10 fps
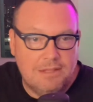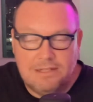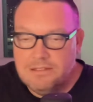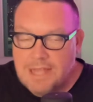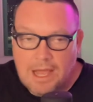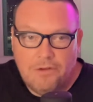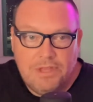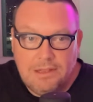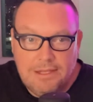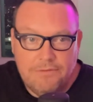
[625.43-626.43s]
That's just how
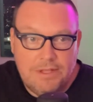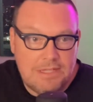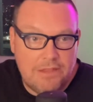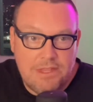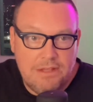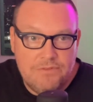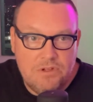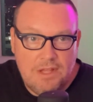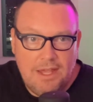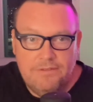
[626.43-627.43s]
they live. That's how they live
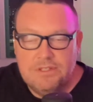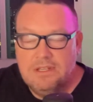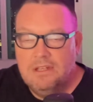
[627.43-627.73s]
their lives.